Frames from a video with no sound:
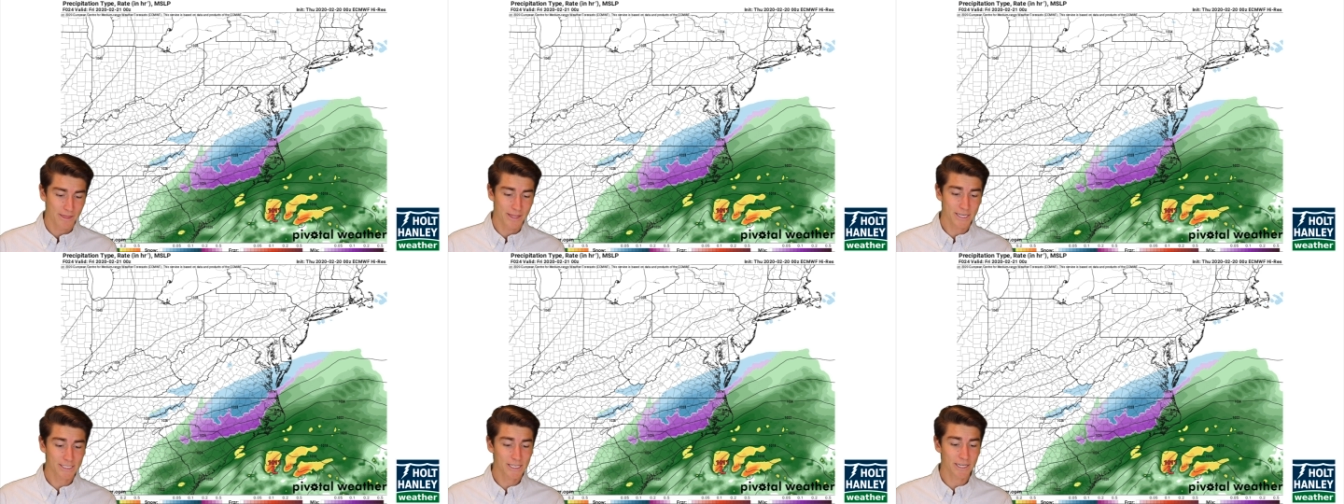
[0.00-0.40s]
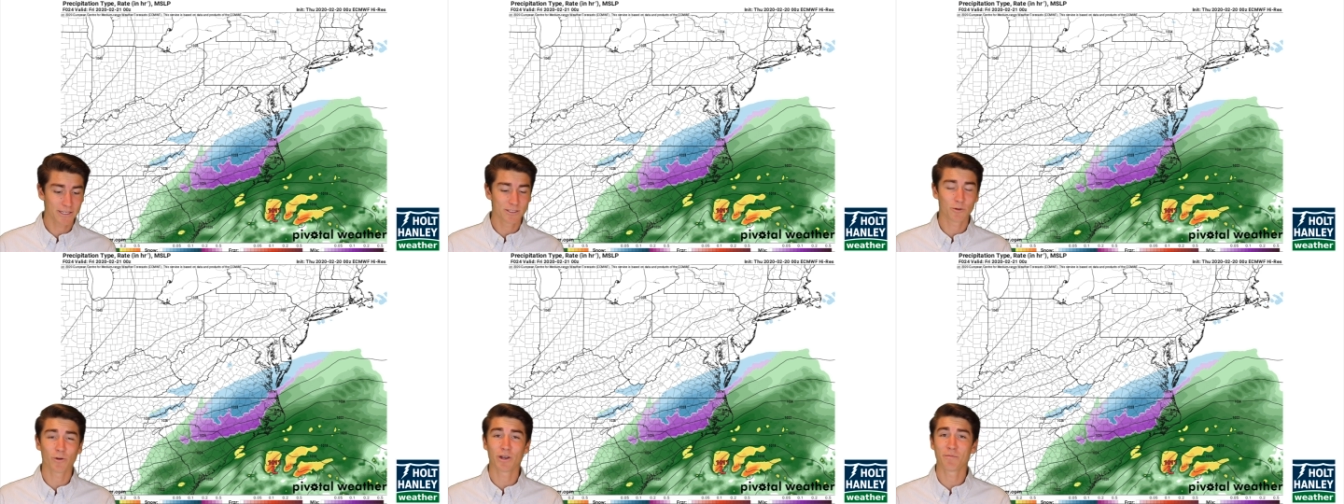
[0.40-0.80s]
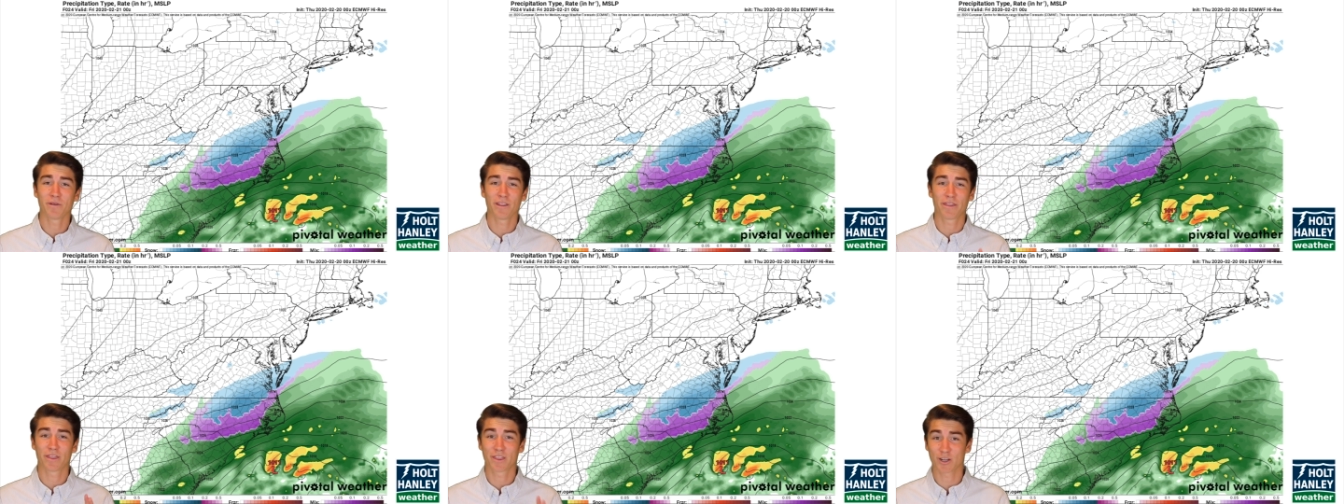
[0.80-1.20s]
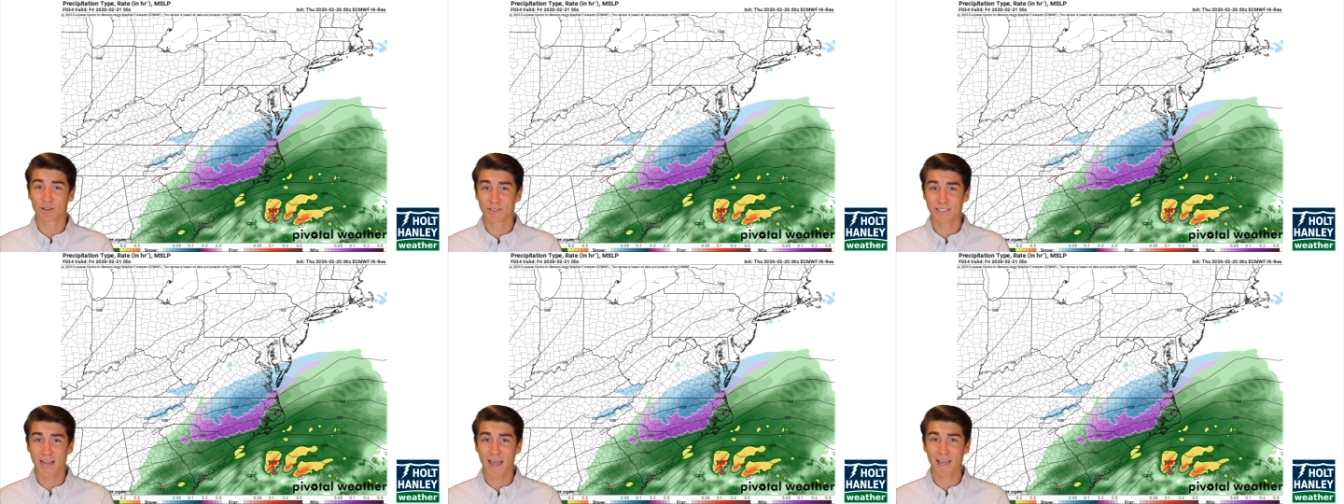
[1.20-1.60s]
This is going to be
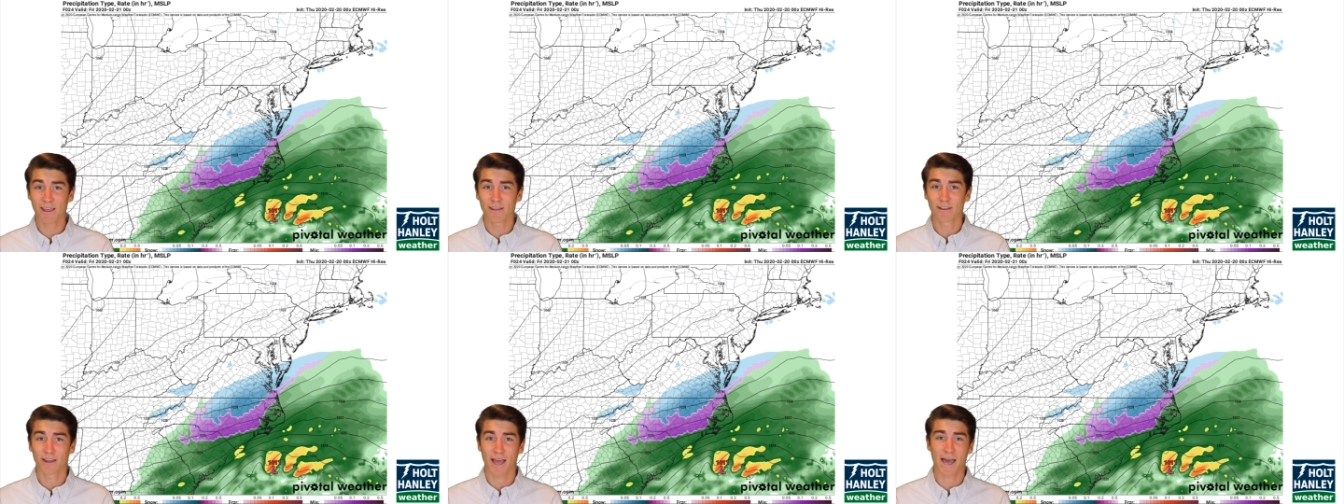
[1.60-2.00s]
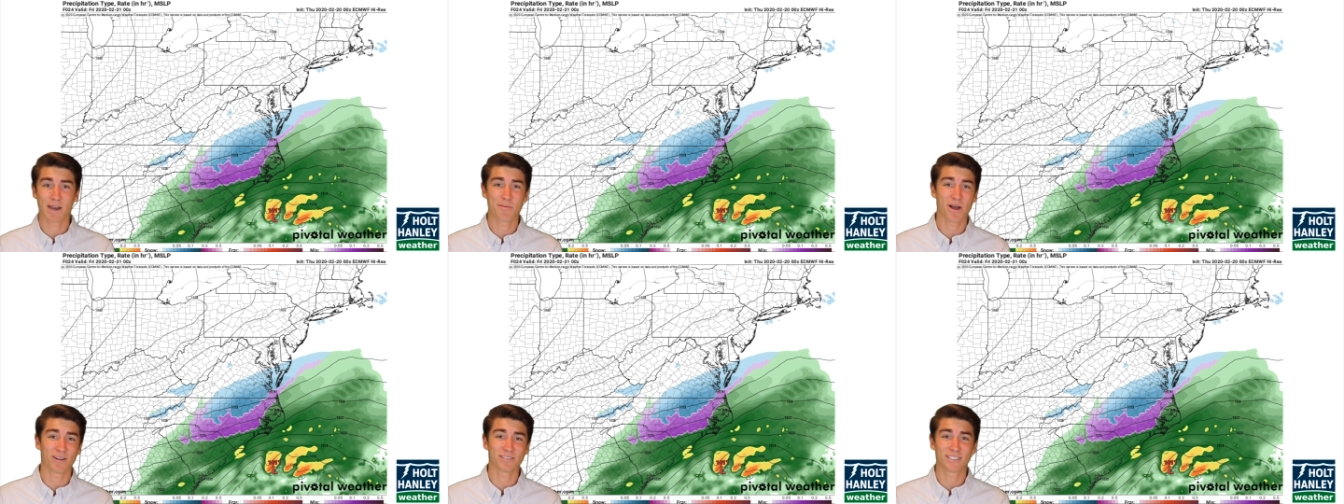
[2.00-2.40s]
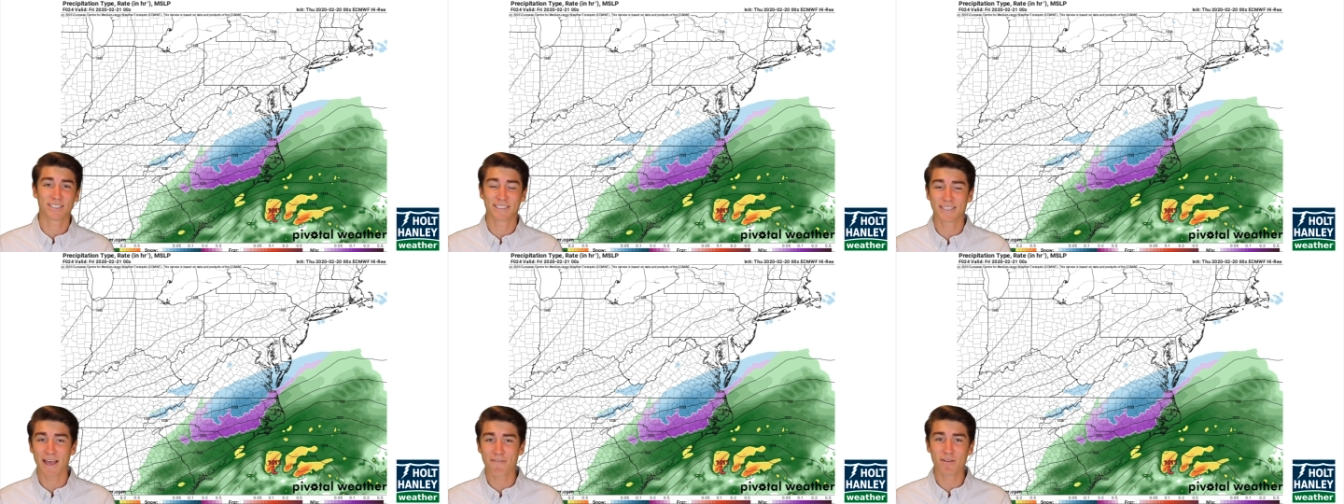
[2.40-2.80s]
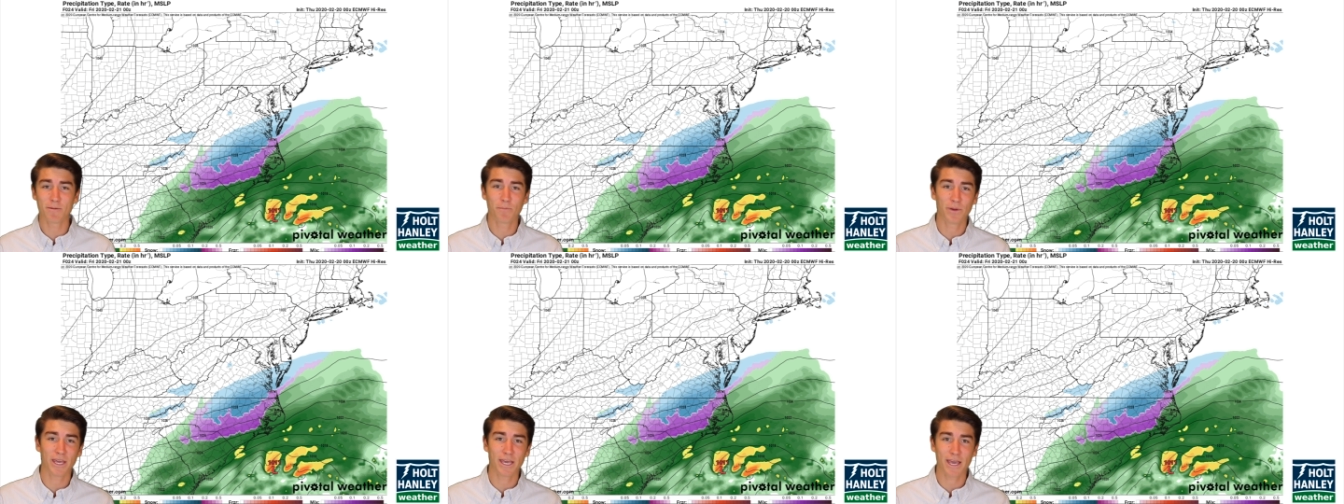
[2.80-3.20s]
Thursday, at about
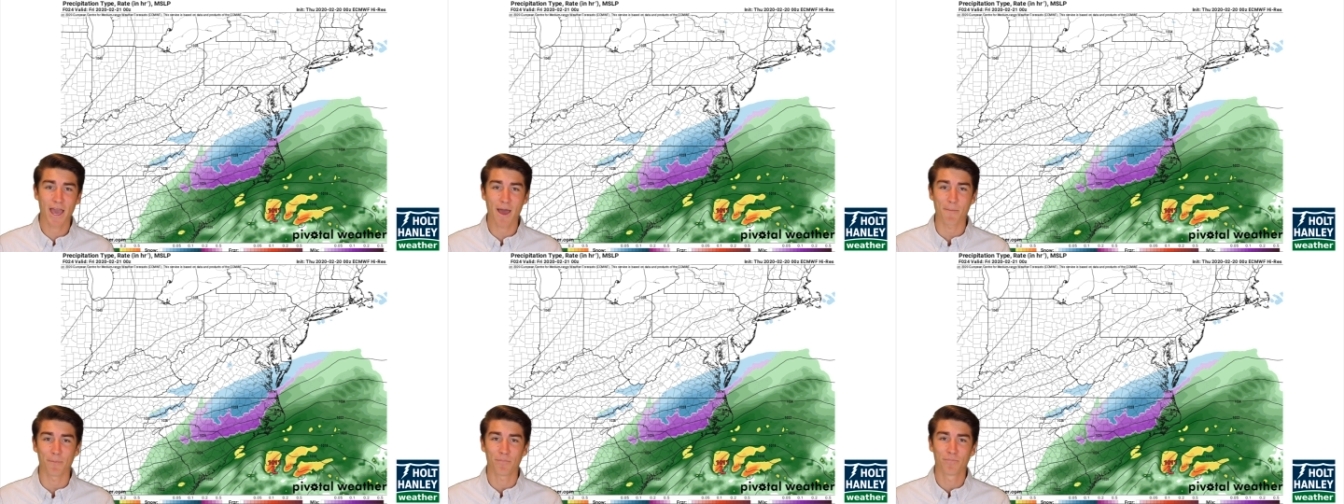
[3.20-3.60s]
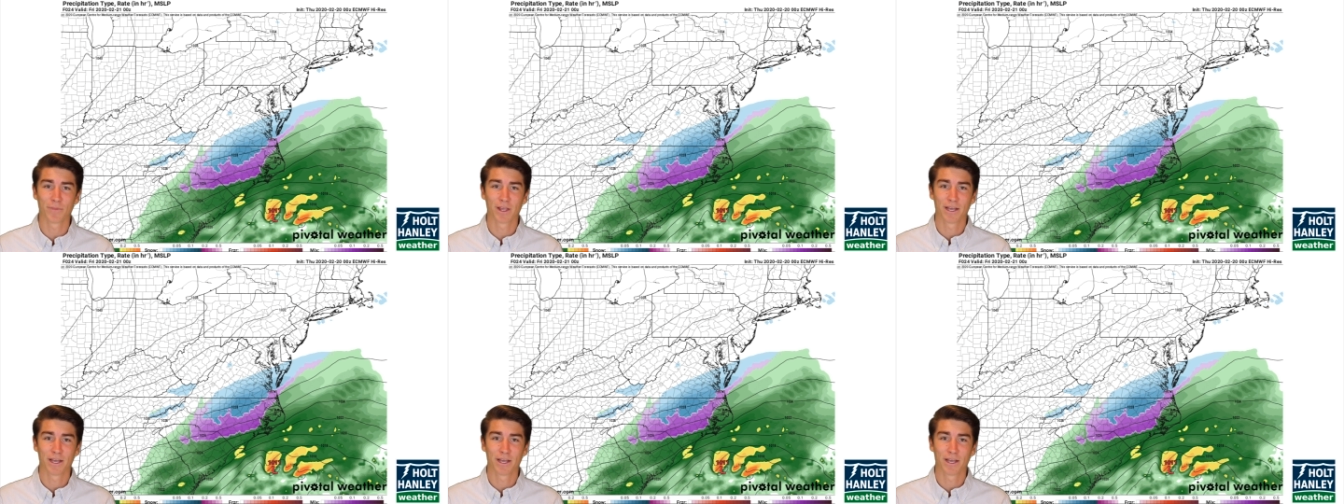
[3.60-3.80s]
7 p.m.